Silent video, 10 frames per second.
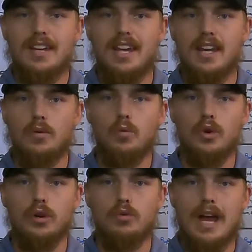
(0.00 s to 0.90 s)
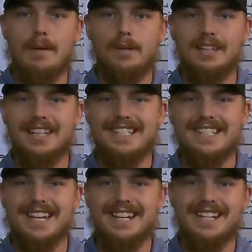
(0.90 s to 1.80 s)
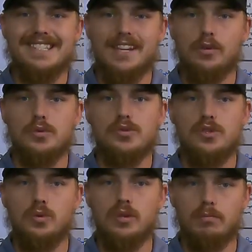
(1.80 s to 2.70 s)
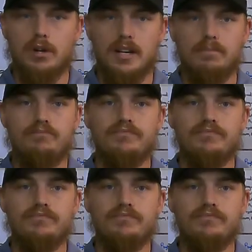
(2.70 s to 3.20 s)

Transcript: and work rapidly, sending signals to the brain.